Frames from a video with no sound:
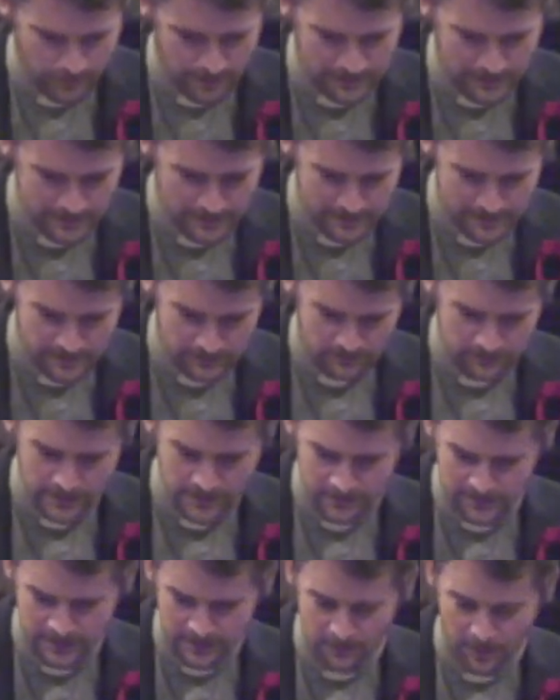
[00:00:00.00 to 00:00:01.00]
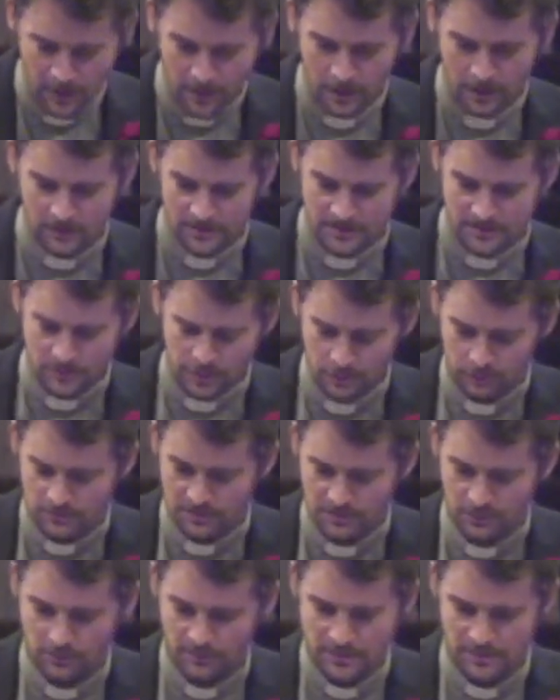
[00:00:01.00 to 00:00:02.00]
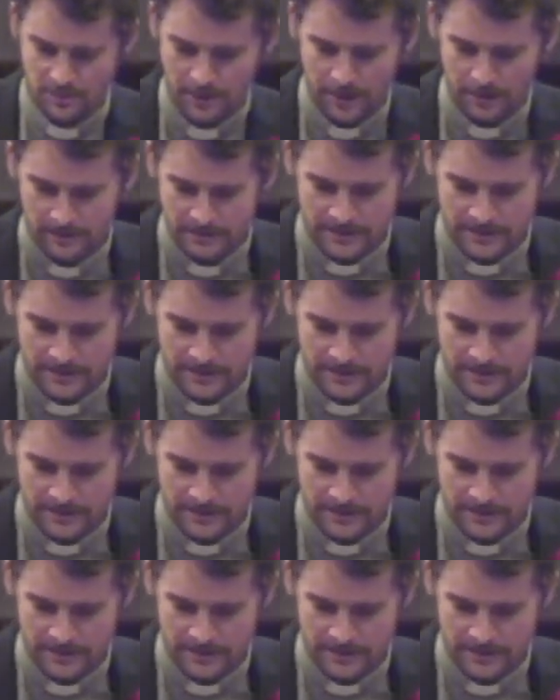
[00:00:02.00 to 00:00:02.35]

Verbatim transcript: and then the surrounding parts, Paul talks about